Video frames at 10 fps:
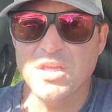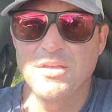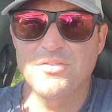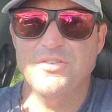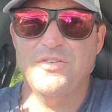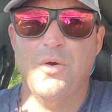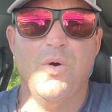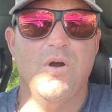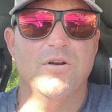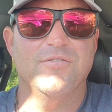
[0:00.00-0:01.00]
it's
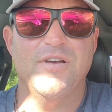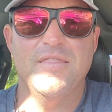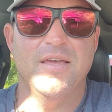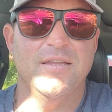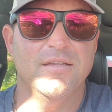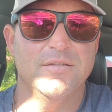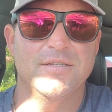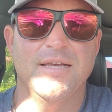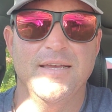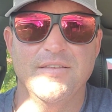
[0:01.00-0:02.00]
so hard to find that needle
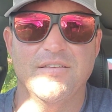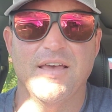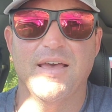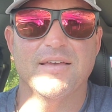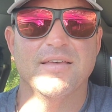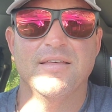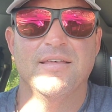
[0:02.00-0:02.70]
in a haystack.